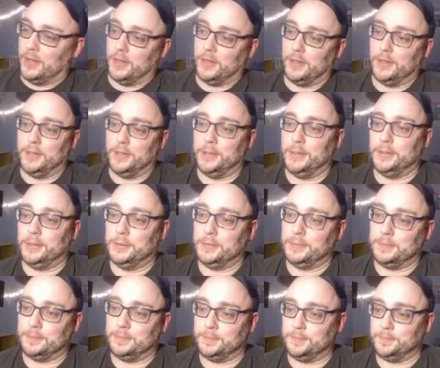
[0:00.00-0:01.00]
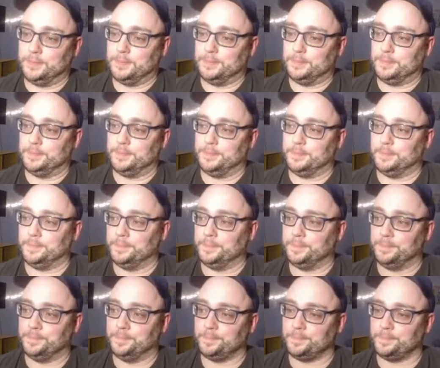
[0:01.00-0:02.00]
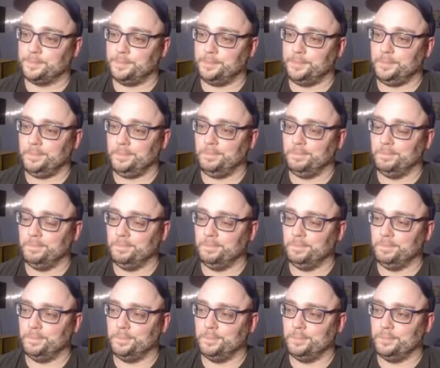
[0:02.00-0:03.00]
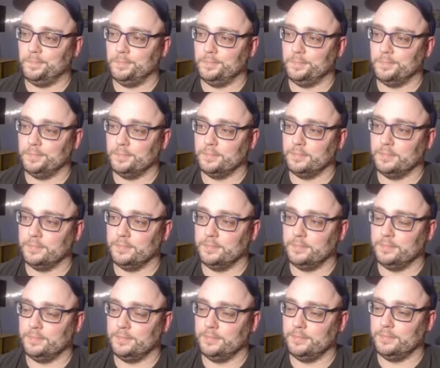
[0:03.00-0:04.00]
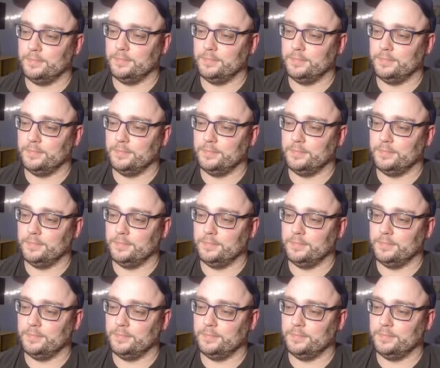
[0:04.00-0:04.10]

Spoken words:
Nobody speaks.